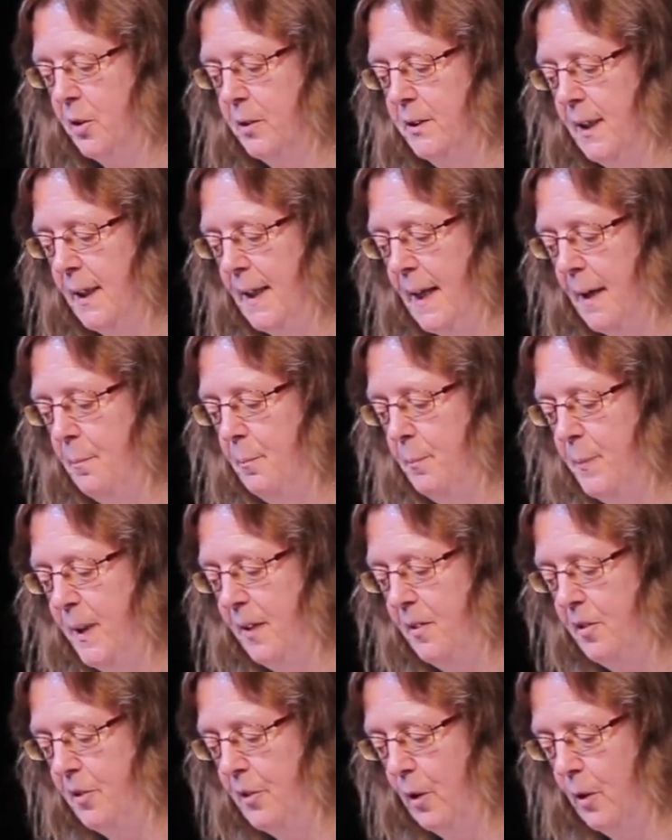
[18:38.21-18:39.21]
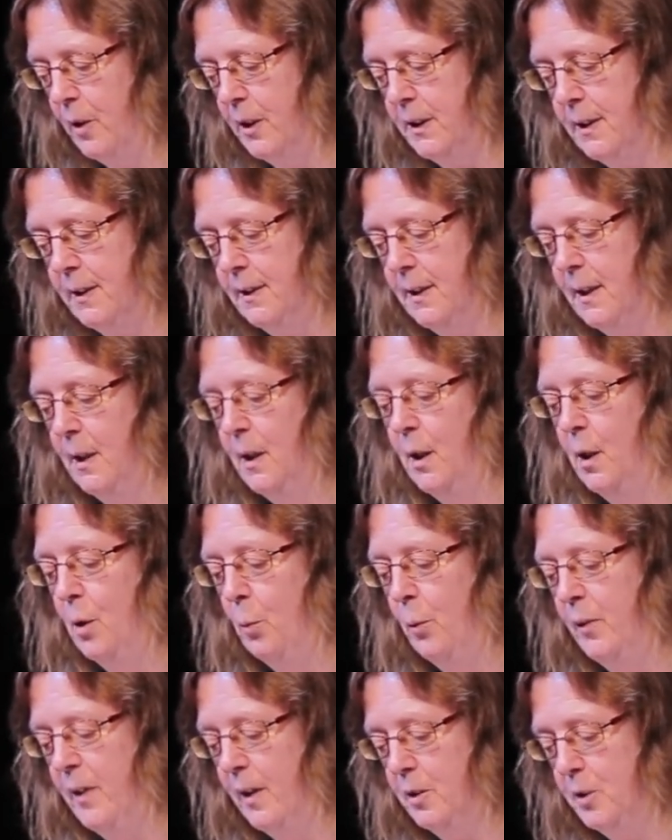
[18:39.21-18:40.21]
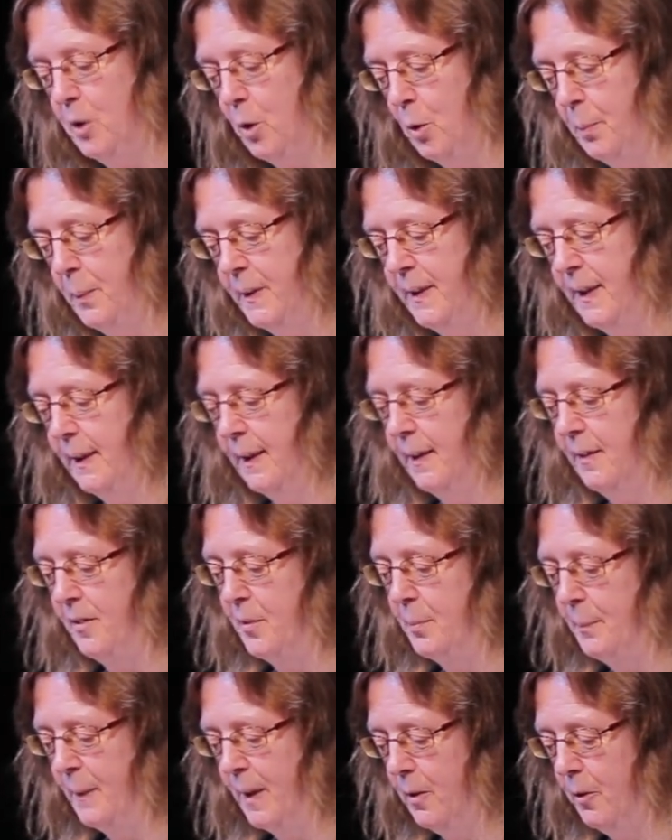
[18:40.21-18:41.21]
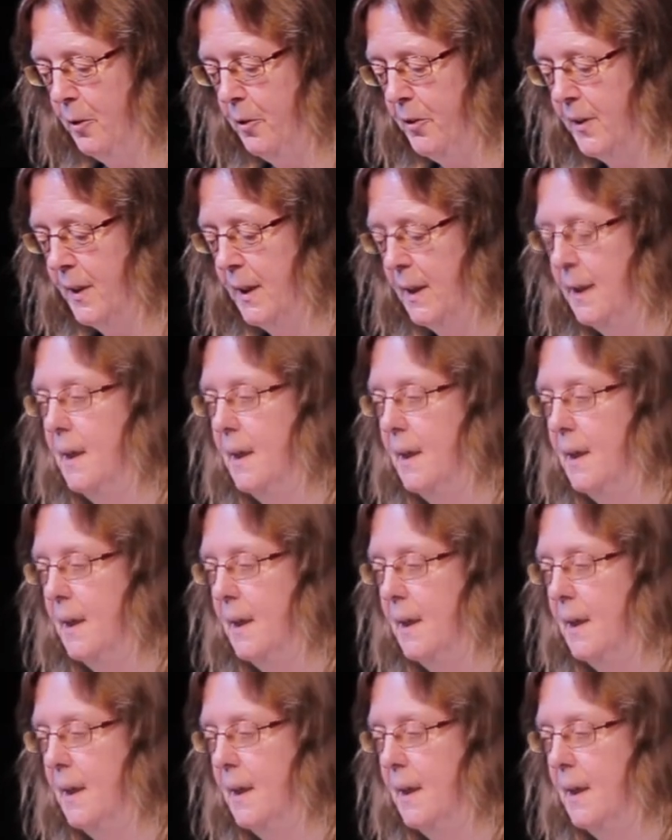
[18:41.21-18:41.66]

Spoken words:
on the lamb being slaughtered without opening its mouth,